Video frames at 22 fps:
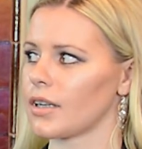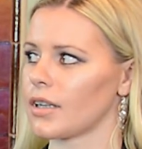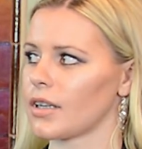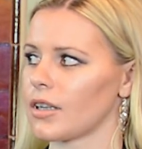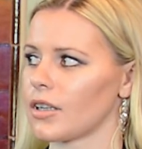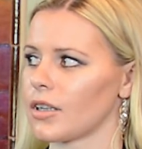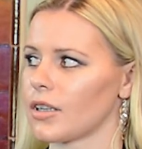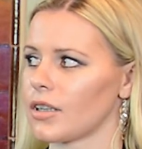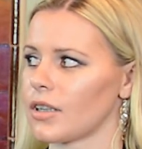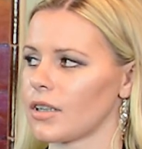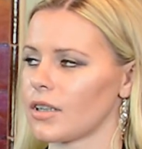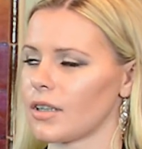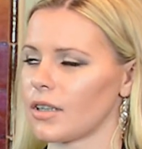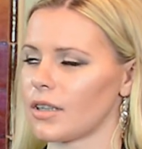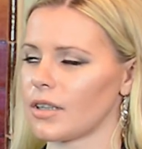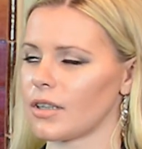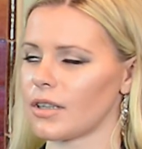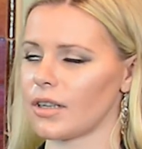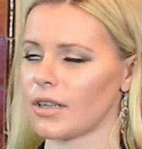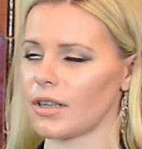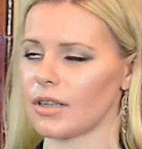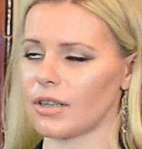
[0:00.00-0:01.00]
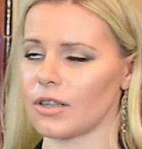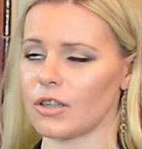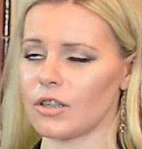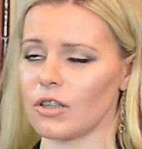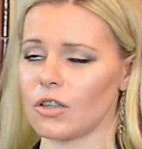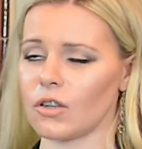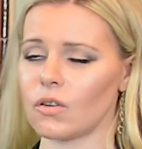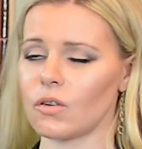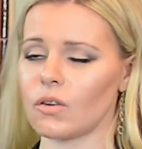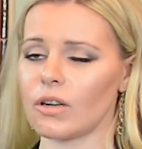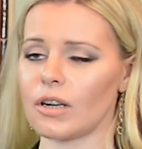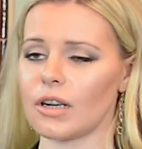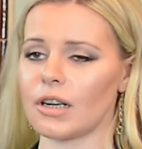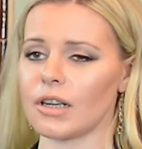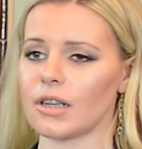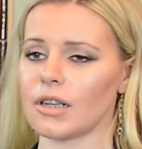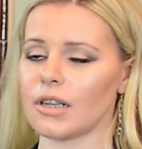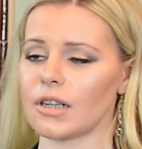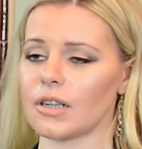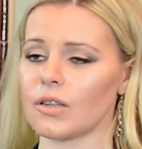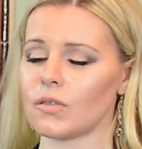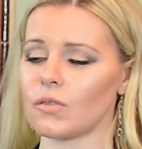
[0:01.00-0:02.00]
It's like so hard.
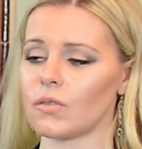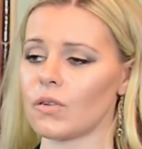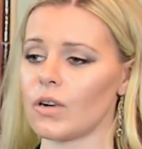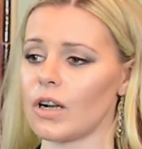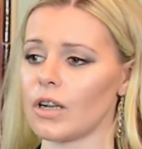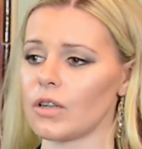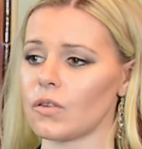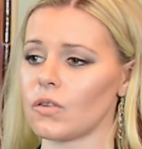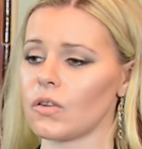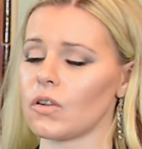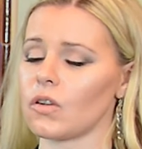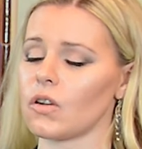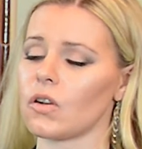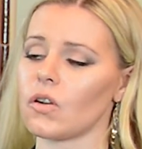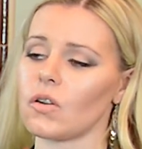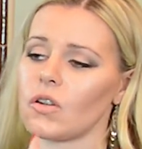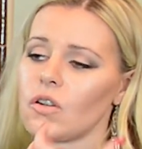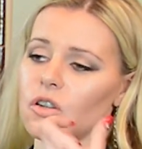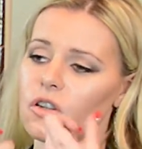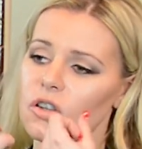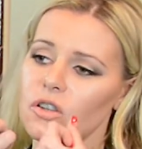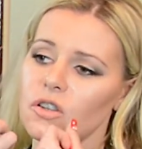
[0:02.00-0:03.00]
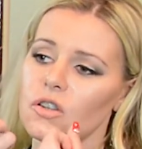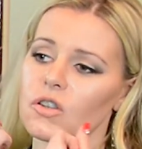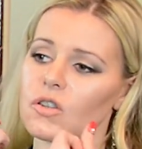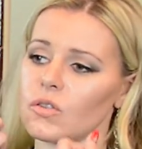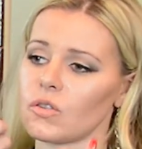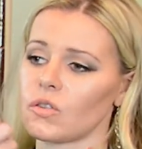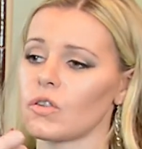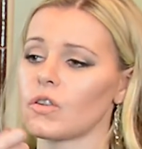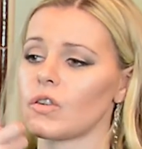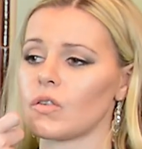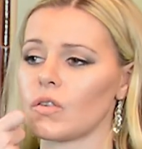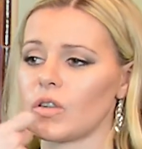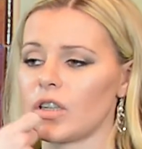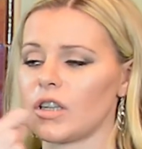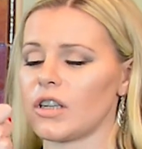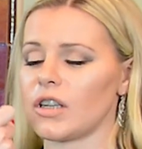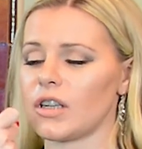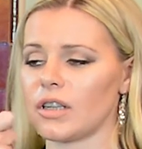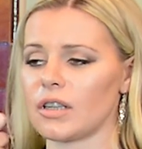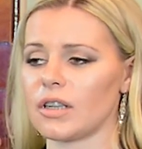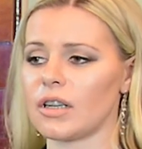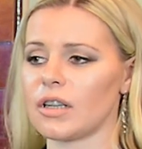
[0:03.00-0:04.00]
It's impossible. I always like
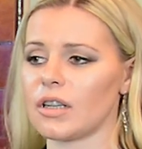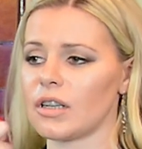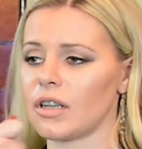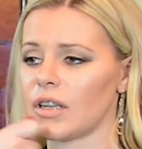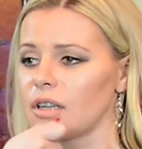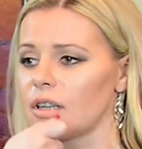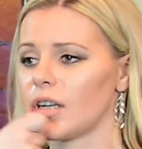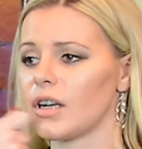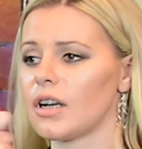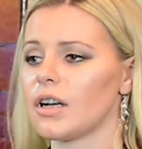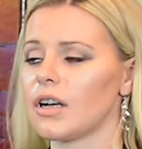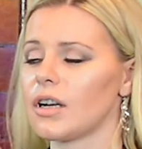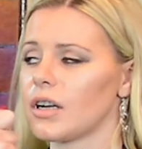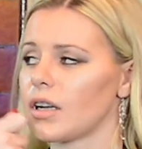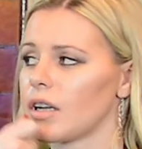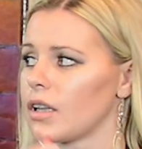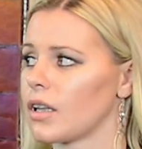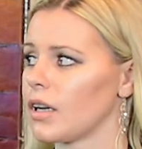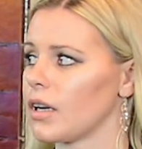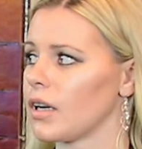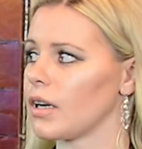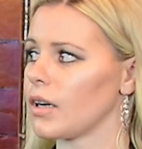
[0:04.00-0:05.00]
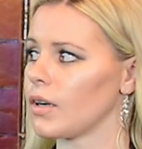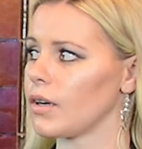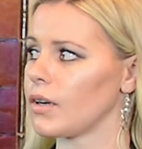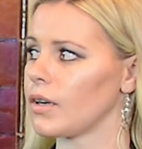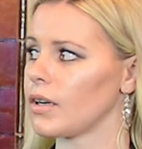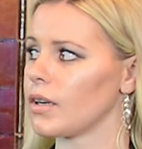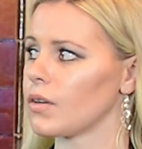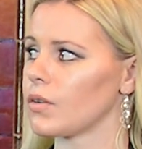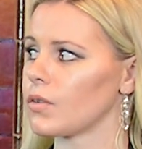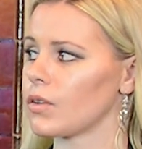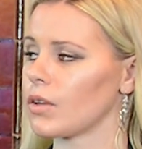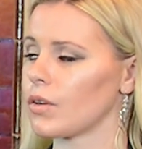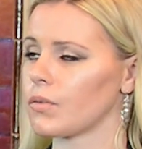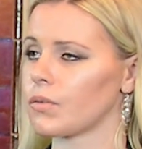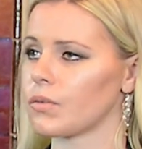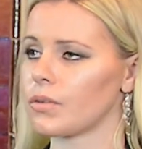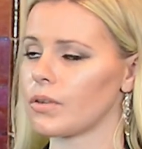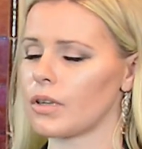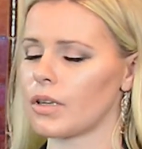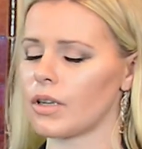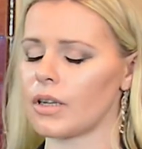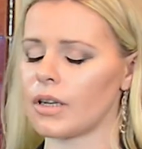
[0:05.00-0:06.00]
squeezing them.
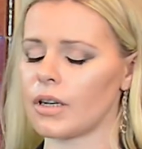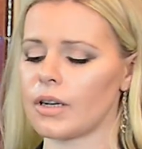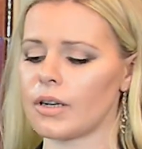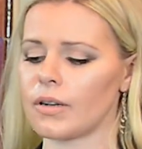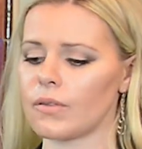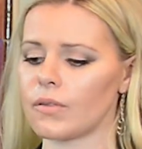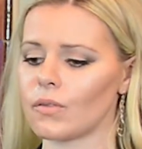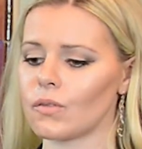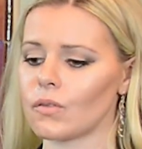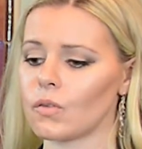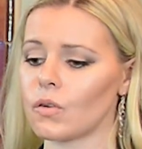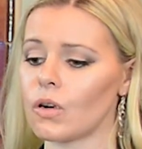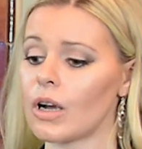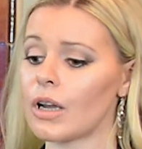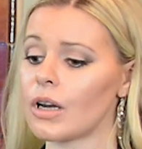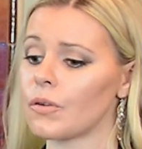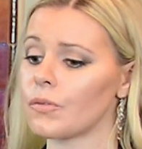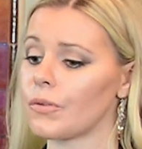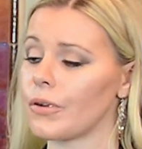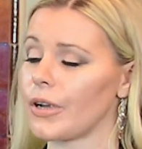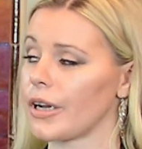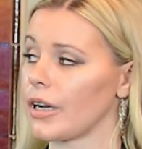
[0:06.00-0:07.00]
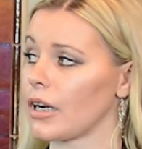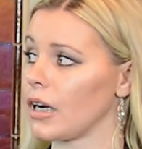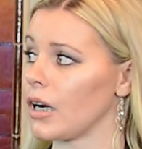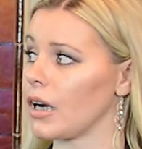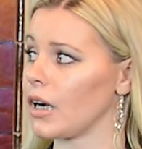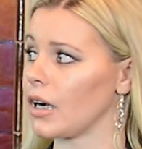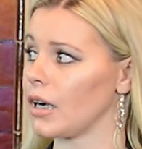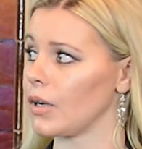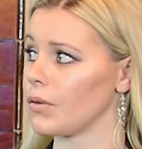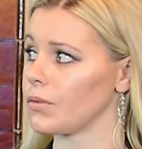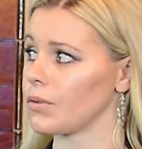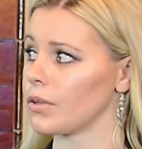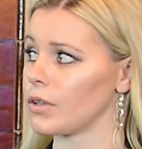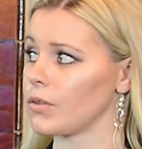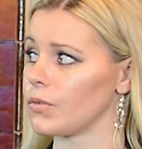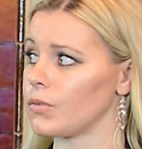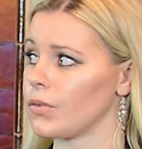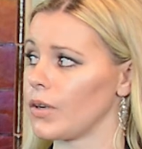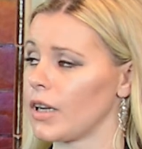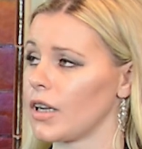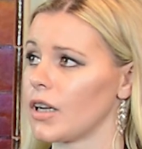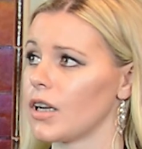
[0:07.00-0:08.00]
The water pick helps,
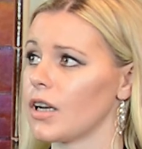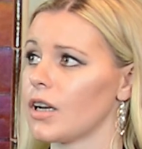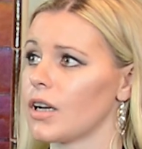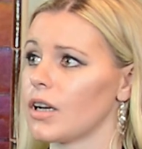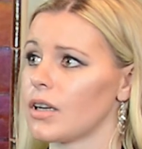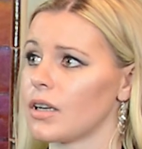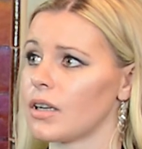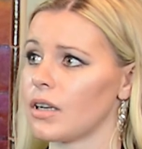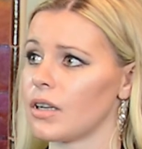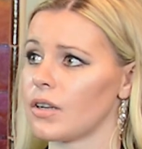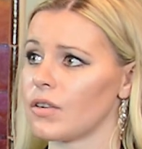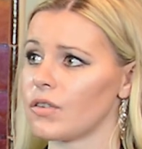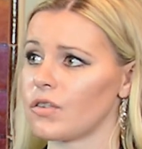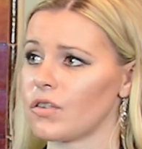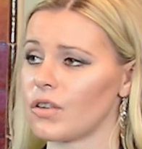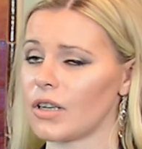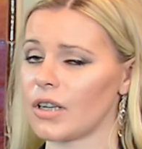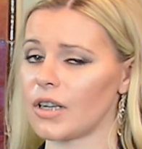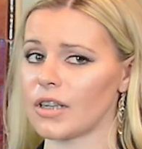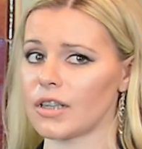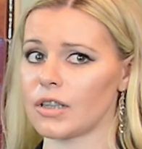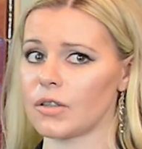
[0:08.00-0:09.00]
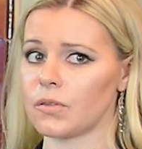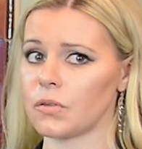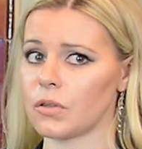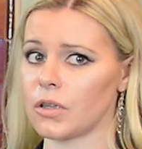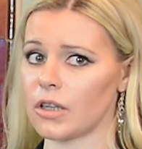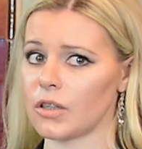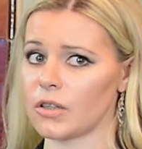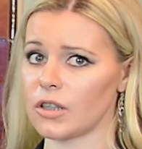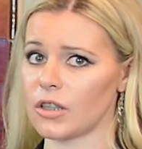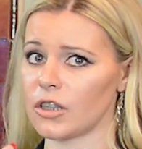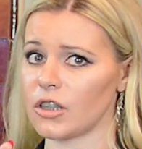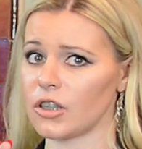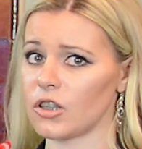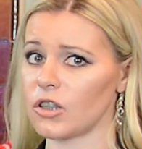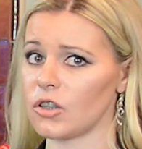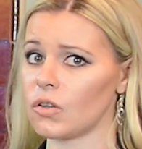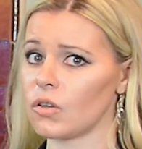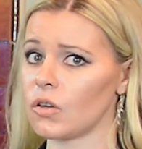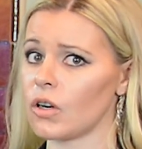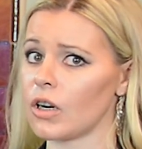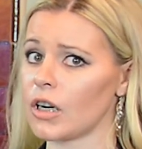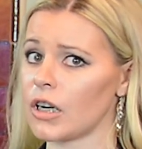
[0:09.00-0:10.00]
but then I feel like sometimes it's
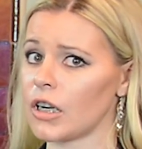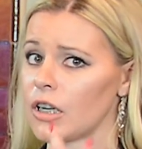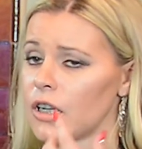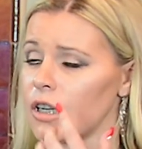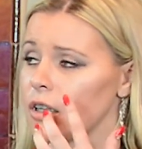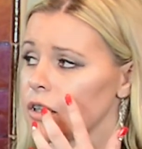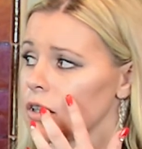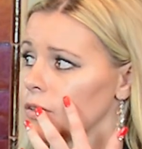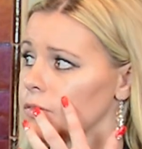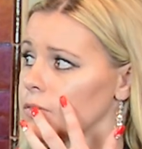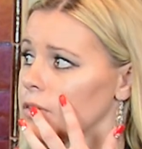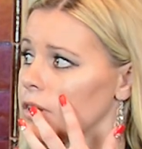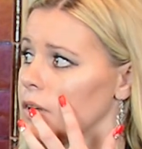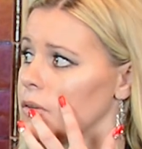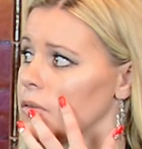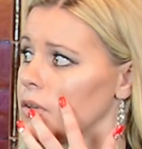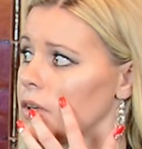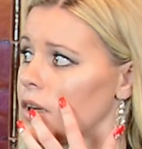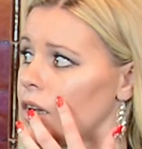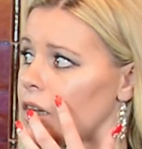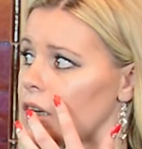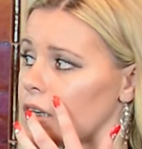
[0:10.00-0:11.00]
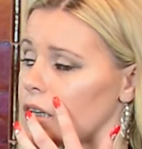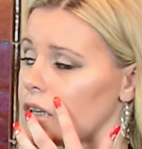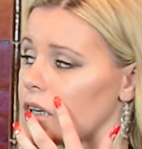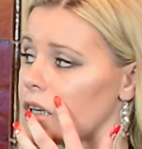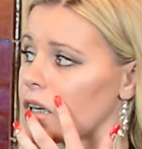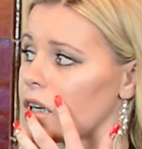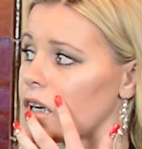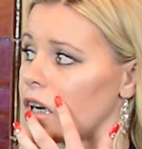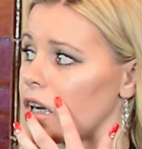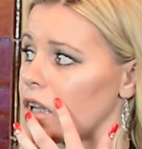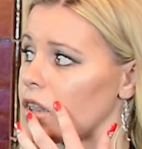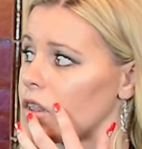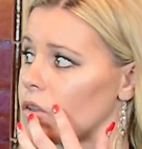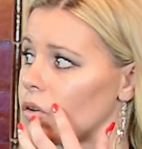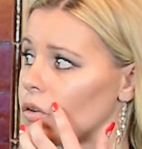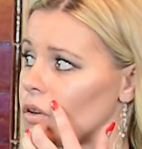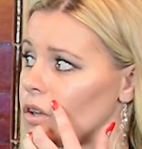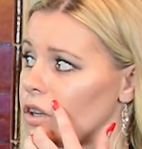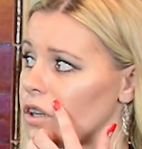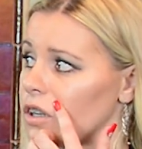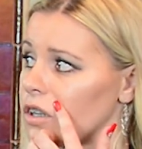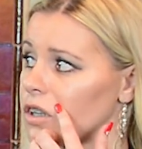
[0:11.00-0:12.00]
too hard, and sometimes I'll cut
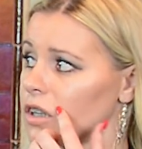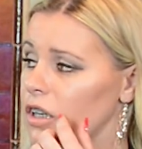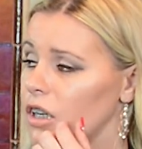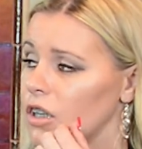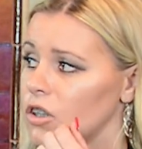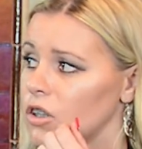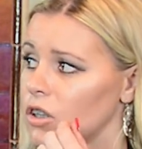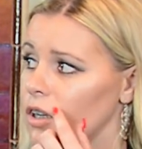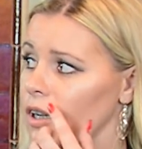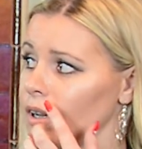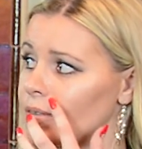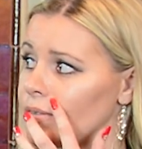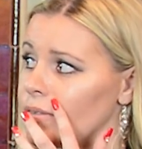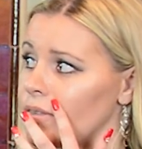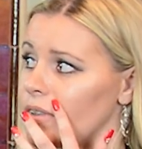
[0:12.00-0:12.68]
through the stitch and I'll